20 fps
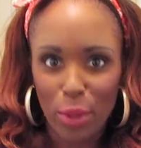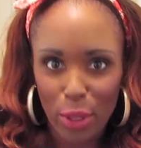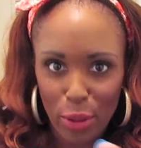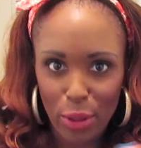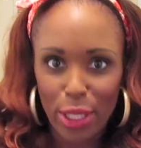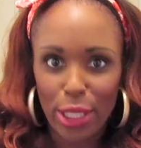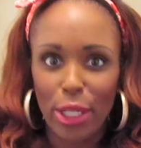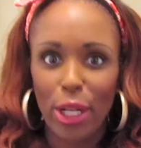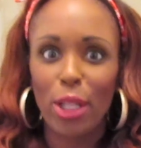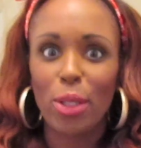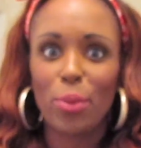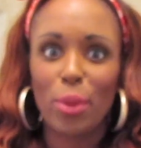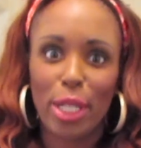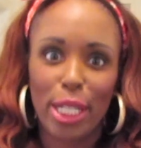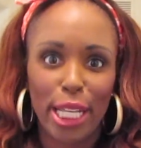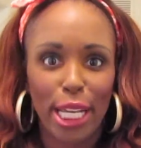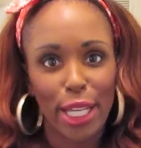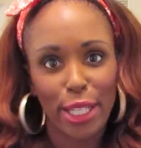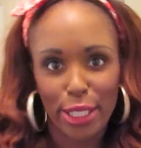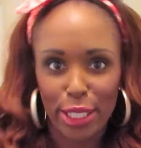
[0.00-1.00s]
We're gonna get it all the way
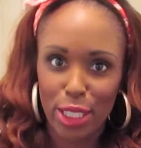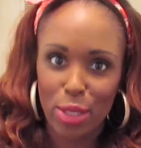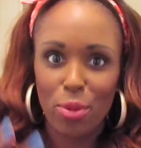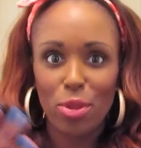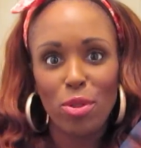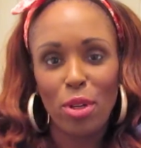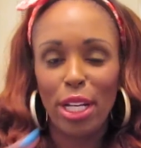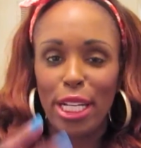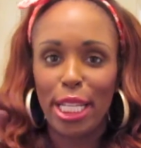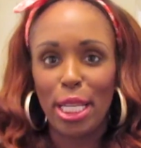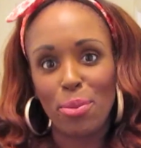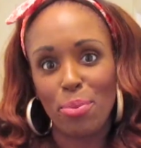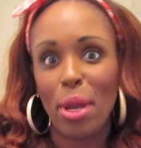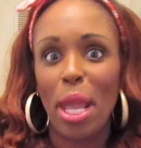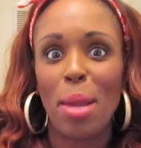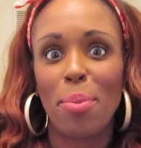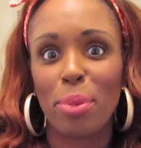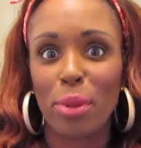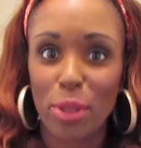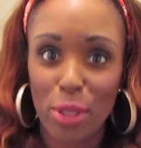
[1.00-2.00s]
together because we're trying to get
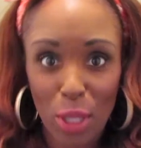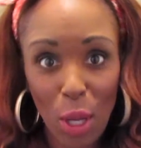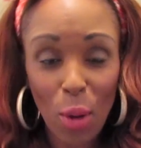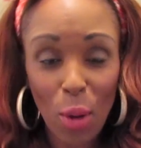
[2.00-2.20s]
papers.